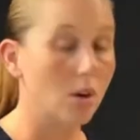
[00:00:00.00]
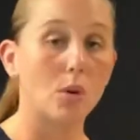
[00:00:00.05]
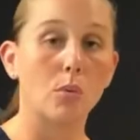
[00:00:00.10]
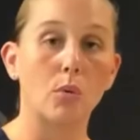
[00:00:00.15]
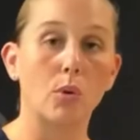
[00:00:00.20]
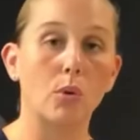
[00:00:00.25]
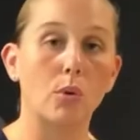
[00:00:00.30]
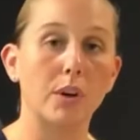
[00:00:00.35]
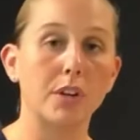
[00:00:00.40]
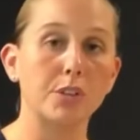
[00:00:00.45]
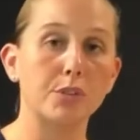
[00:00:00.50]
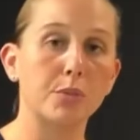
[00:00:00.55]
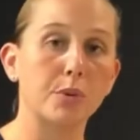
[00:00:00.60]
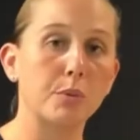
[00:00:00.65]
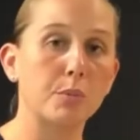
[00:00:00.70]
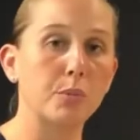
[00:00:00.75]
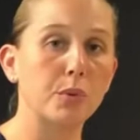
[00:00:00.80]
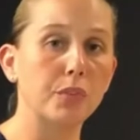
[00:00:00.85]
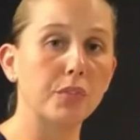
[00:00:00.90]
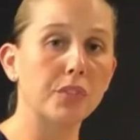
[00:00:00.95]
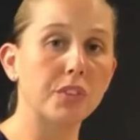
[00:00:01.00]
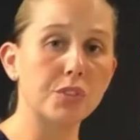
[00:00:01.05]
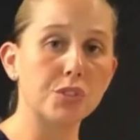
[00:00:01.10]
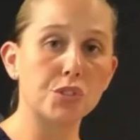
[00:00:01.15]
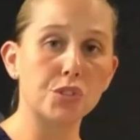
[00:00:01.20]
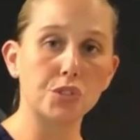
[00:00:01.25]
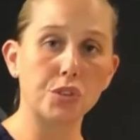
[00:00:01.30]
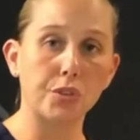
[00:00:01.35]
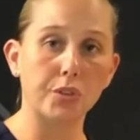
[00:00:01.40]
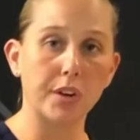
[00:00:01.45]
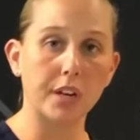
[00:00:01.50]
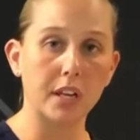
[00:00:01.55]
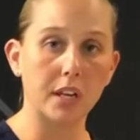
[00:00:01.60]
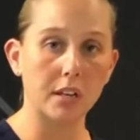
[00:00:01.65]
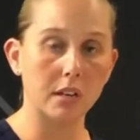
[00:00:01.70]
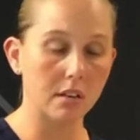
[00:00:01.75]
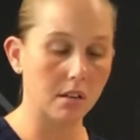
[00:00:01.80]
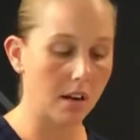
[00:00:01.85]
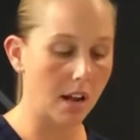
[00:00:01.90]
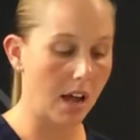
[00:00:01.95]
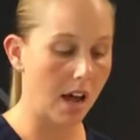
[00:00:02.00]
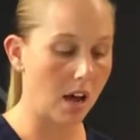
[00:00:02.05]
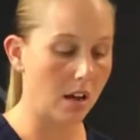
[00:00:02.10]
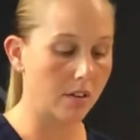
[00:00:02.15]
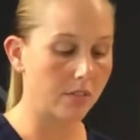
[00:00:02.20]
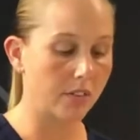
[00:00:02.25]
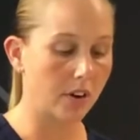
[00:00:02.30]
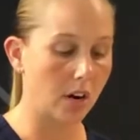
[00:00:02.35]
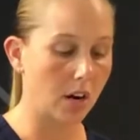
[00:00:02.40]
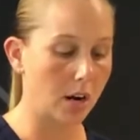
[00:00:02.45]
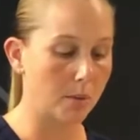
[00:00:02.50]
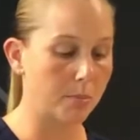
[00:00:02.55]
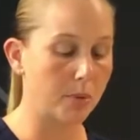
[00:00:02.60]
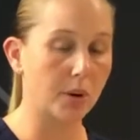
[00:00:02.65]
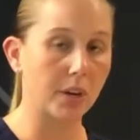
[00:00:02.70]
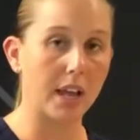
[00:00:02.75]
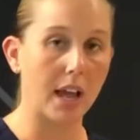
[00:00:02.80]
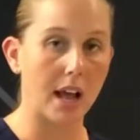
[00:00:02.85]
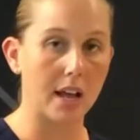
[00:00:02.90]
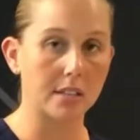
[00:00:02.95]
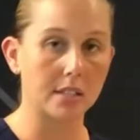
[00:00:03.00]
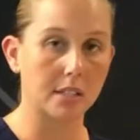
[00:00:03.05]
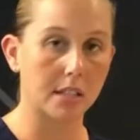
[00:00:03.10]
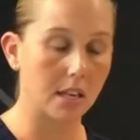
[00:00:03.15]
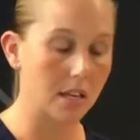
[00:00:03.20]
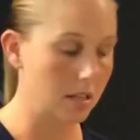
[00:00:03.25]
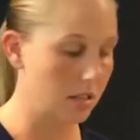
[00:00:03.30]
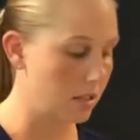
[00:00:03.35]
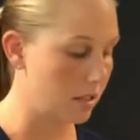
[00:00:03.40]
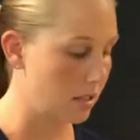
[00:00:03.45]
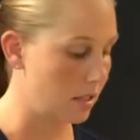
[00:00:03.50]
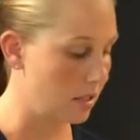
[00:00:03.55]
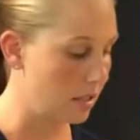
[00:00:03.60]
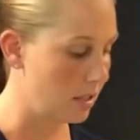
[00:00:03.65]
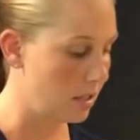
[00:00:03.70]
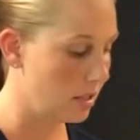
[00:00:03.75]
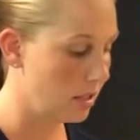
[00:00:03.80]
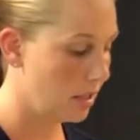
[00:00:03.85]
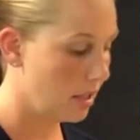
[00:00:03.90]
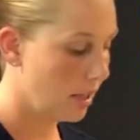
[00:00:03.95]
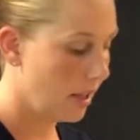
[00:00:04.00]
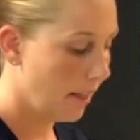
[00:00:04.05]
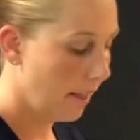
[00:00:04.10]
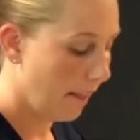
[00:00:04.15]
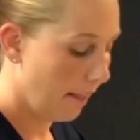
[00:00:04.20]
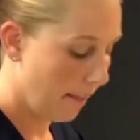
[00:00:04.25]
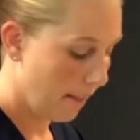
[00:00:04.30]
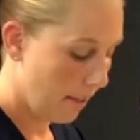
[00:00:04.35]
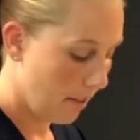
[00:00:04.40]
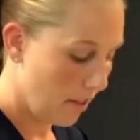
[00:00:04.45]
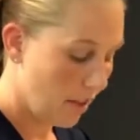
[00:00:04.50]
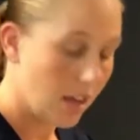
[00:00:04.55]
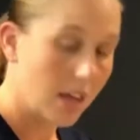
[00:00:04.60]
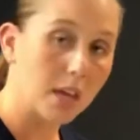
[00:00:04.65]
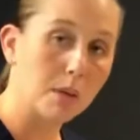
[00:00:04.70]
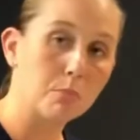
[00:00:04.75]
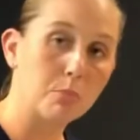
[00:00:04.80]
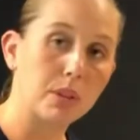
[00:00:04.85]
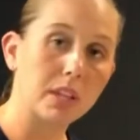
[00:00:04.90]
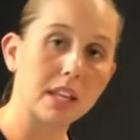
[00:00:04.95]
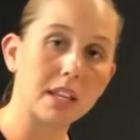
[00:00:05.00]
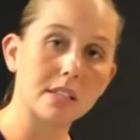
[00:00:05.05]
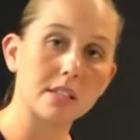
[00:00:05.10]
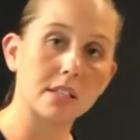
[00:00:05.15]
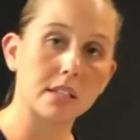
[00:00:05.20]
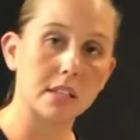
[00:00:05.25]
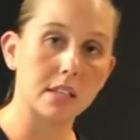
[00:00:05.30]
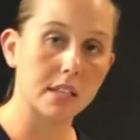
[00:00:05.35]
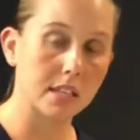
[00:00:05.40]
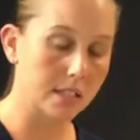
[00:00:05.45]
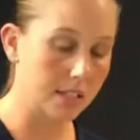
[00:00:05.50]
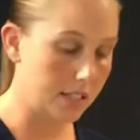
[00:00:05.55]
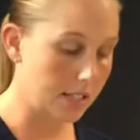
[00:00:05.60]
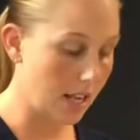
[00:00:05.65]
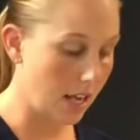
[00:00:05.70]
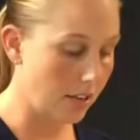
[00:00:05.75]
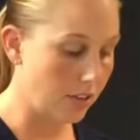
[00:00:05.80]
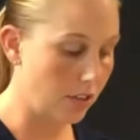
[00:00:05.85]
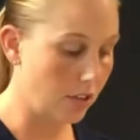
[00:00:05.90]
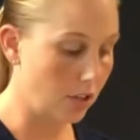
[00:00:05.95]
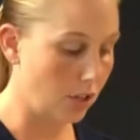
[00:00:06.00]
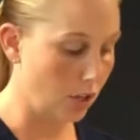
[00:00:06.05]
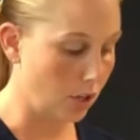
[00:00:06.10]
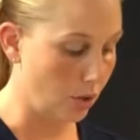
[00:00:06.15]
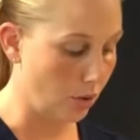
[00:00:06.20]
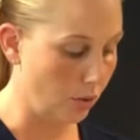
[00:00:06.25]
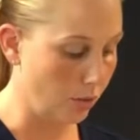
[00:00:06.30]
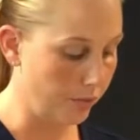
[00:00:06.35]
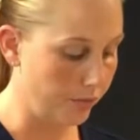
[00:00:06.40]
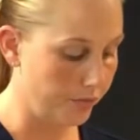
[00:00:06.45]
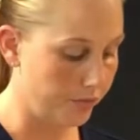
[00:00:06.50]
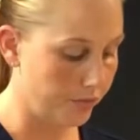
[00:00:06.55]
We're going to remove the screen out of our upper gasket and place it inside the new.